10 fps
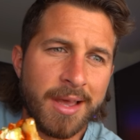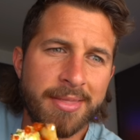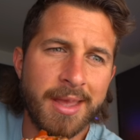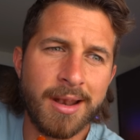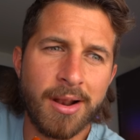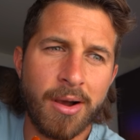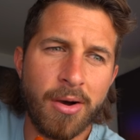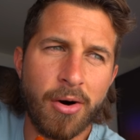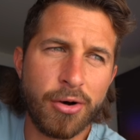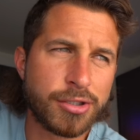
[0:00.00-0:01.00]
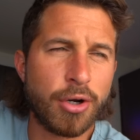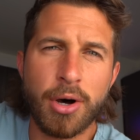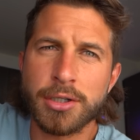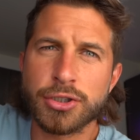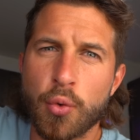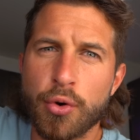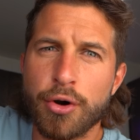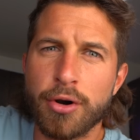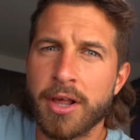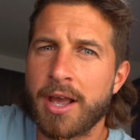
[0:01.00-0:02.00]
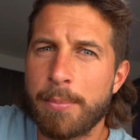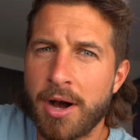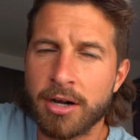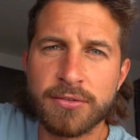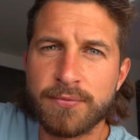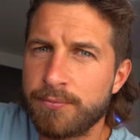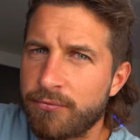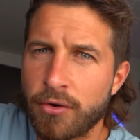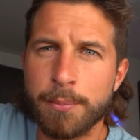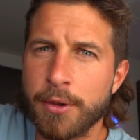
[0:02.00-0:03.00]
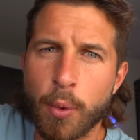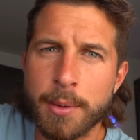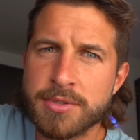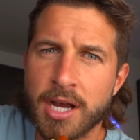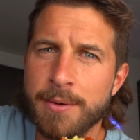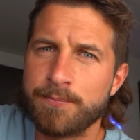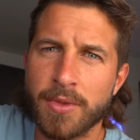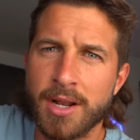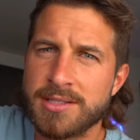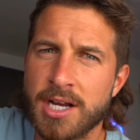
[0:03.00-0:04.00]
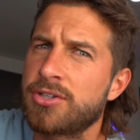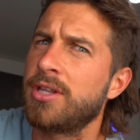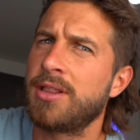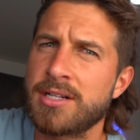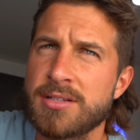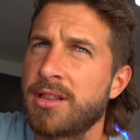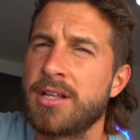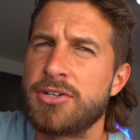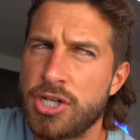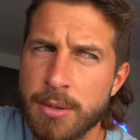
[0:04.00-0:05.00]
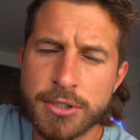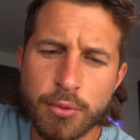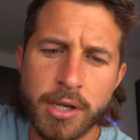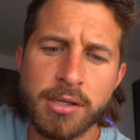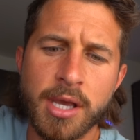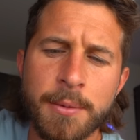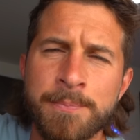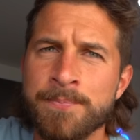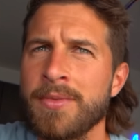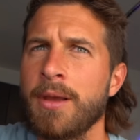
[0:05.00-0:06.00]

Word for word: And then also I'll order like a box from their website, and it's actually, that's like the cheapest way you can get them.